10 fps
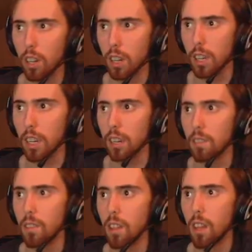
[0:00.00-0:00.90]
Again,
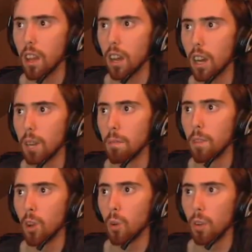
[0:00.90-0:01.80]

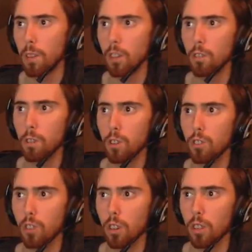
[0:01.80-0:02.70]
whenever you first
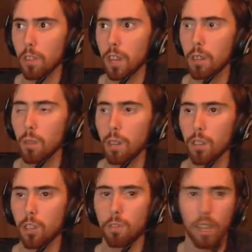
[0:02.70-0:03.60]
start the fight, whenever
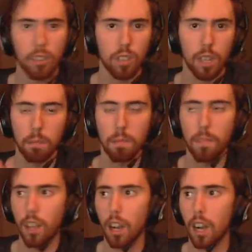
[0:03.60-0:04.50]
you face him,
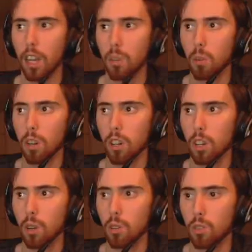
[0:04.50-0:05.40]
you want to
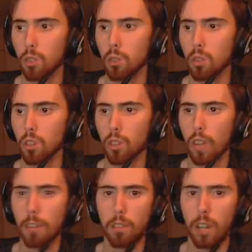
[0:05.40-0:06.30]
go to your
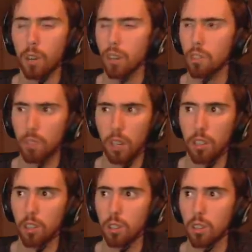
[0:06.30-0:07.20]
left. I always forget
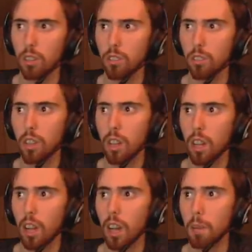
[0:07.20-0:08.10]
to do this
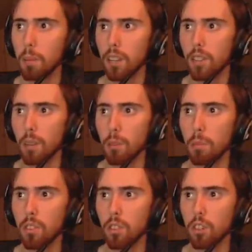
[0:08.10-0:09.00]
because that will
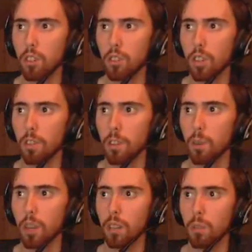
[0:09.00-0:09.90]
position yourself in a
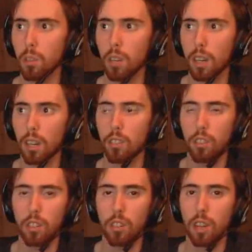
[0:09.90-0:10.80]
way that you can
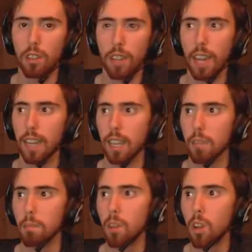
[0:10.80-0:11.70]
still attack
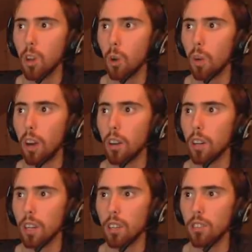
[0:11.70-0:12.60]
him
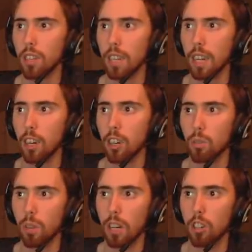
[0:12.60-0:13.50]
while he's in the air. Your
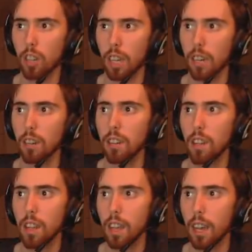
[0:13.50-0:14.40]
range can,
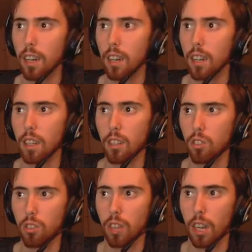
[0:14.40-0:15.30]
and that's
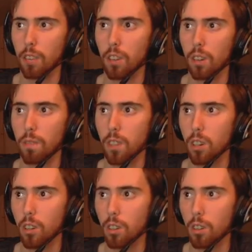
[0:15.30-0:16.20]
just kind of a
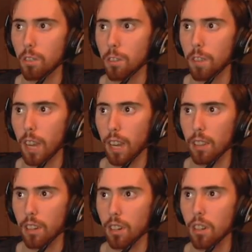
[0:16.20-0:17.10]
little fun fact
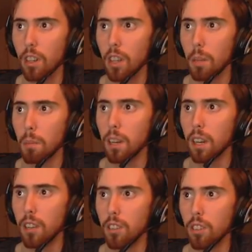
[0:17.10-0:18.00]
there. But
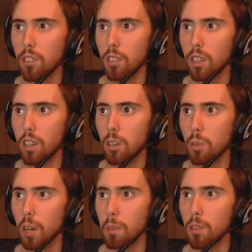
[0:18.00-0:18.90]
as you can see here,
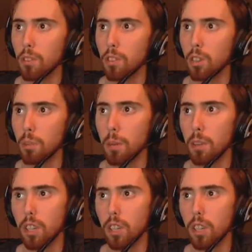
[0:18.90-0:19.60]
we're able to pretty much